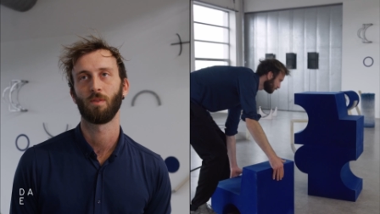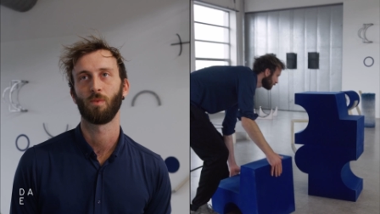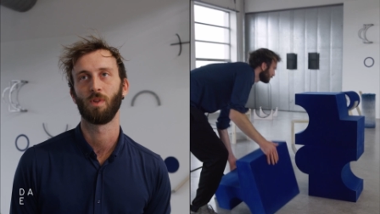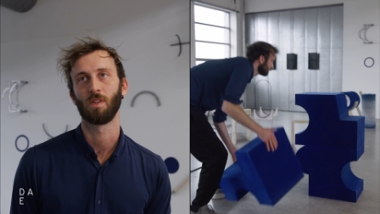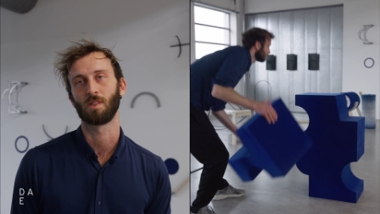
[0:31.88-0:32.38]

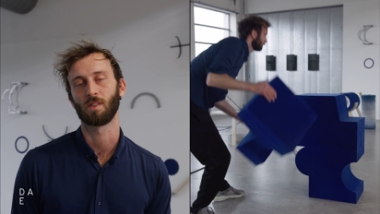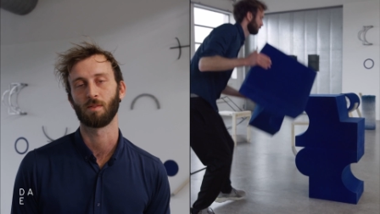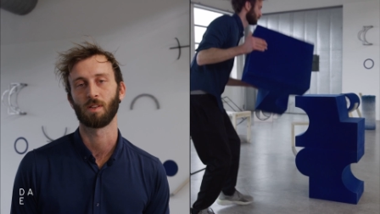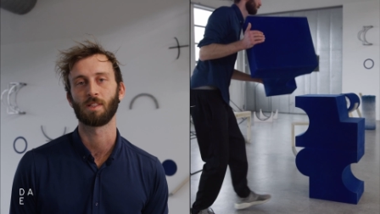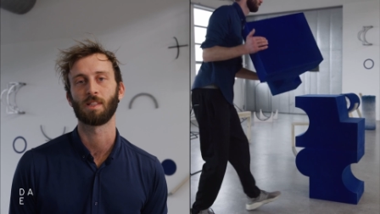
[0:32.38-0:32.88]
When this
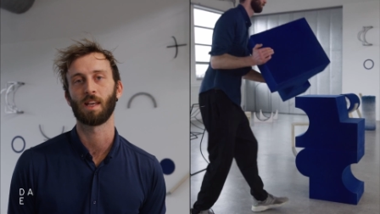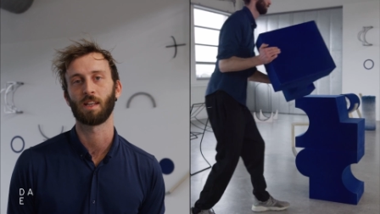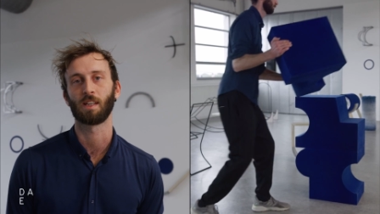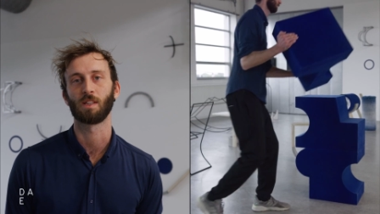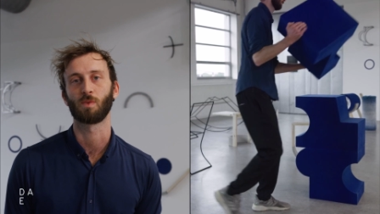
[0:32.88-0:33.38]

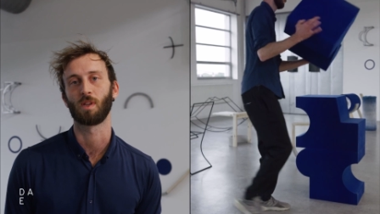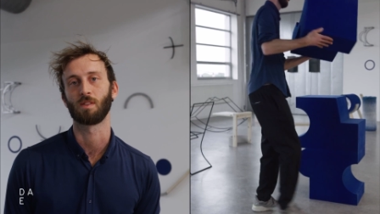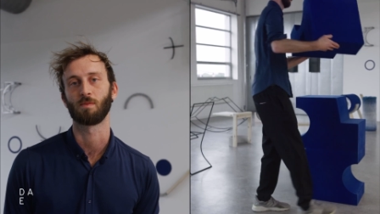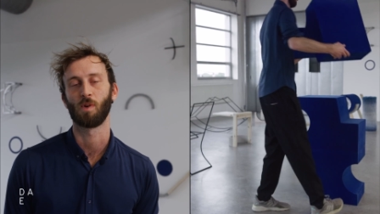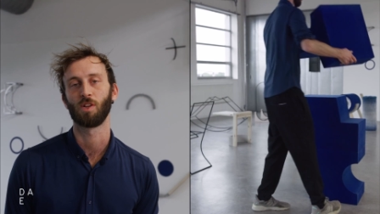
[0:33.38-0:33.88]
aesthetic as well
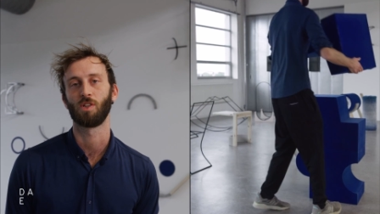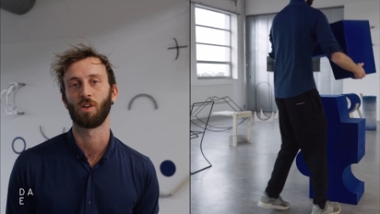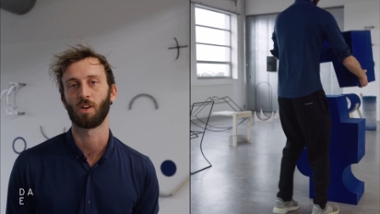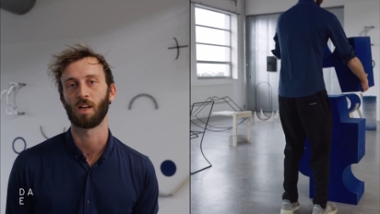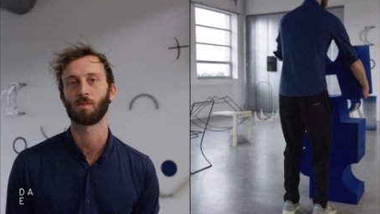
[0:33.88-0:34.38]
as
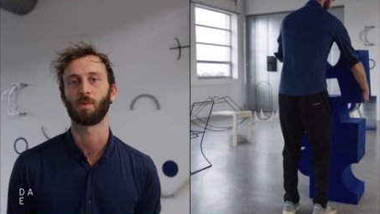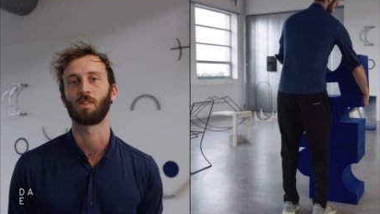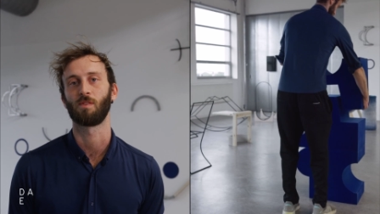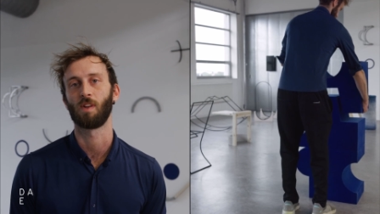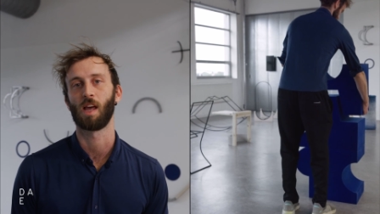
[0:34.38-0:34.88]
modular
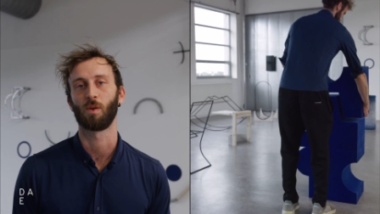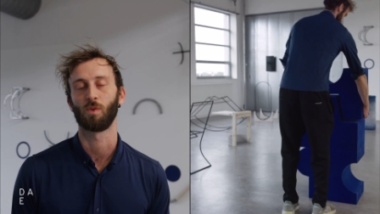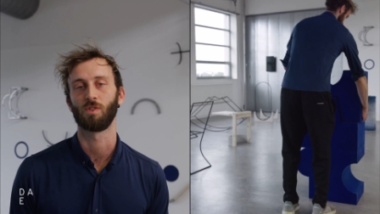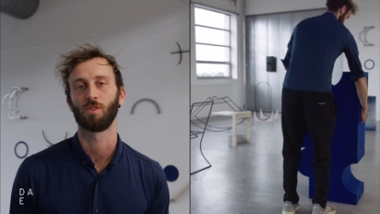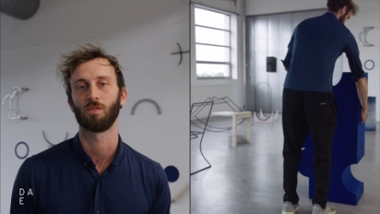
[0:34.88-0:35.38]
aspects of
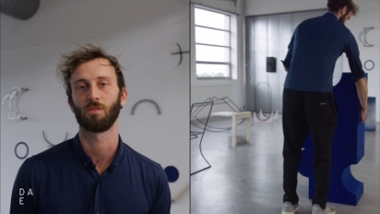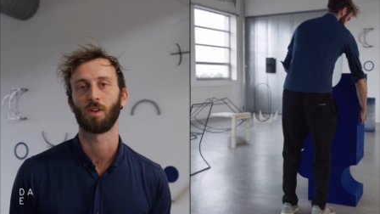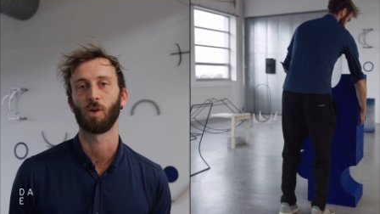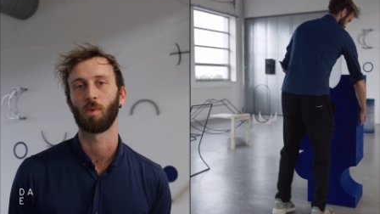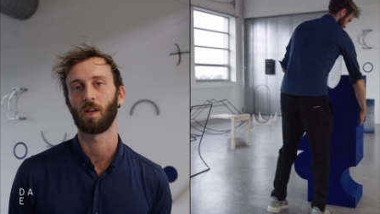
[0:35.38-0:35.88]
language
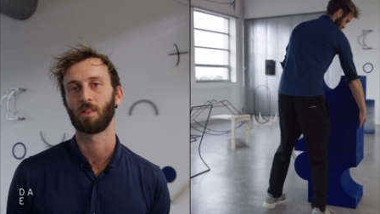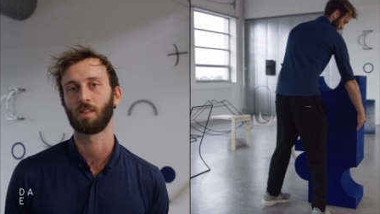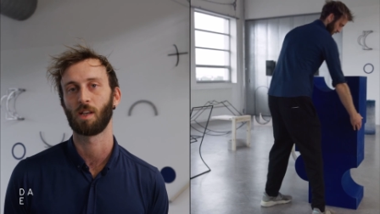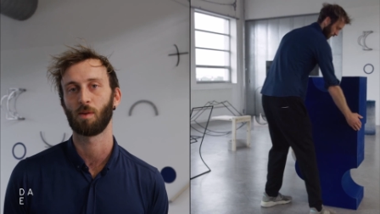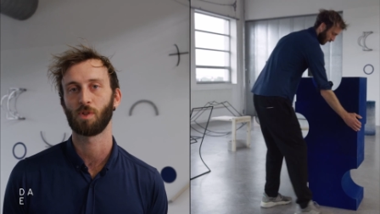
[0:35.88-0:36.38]
are applied to
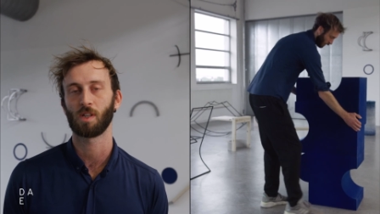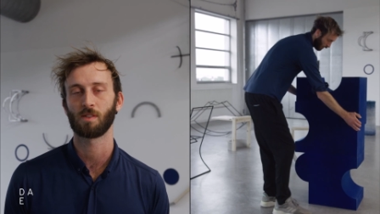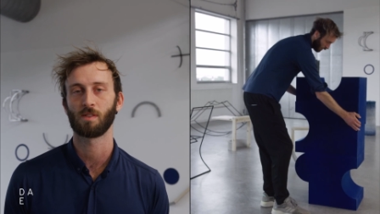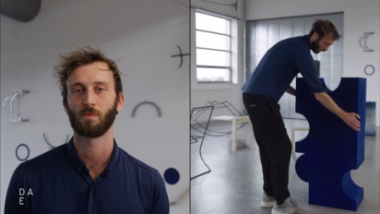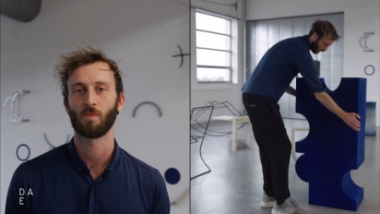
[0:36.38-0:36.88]
the
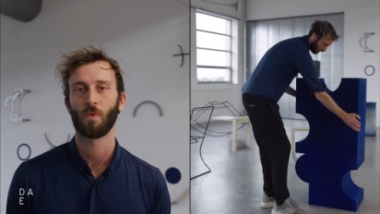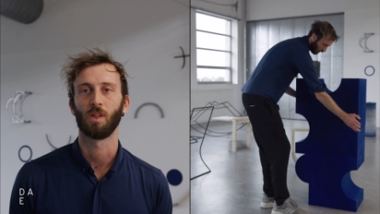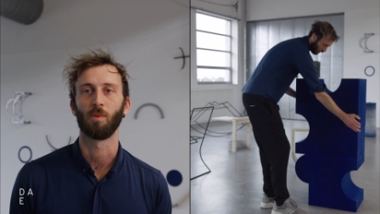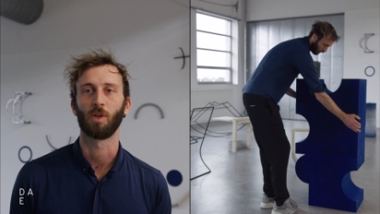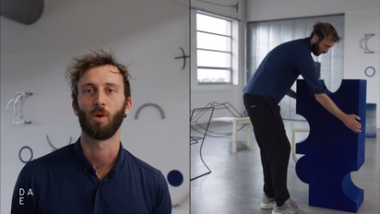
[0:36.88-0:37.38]
objects,
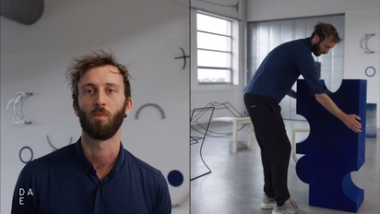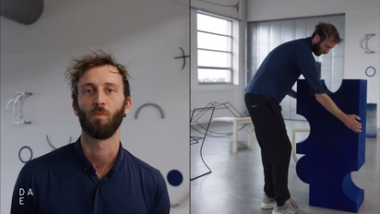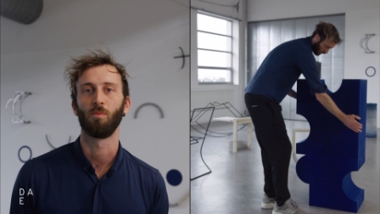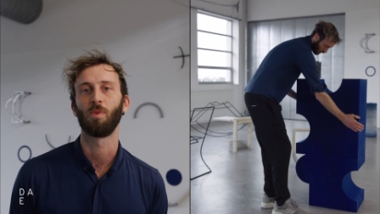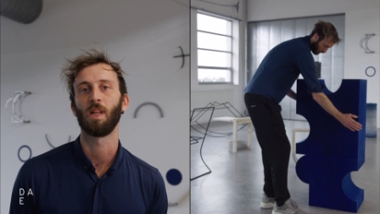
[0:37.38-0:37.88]
they
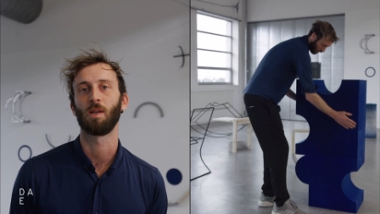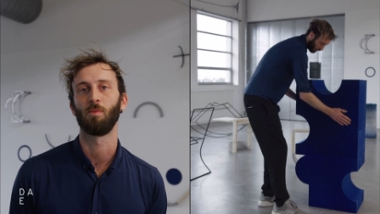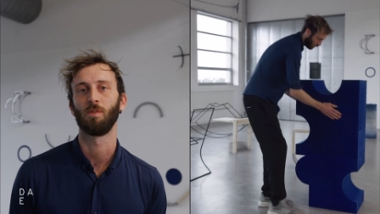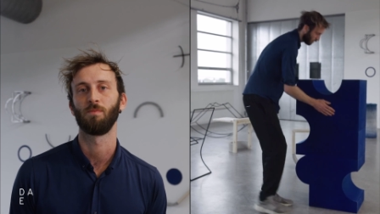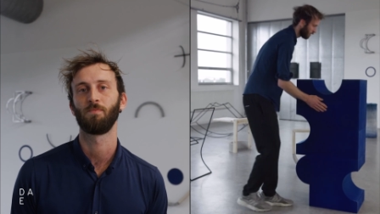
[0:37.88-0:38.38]
become playable.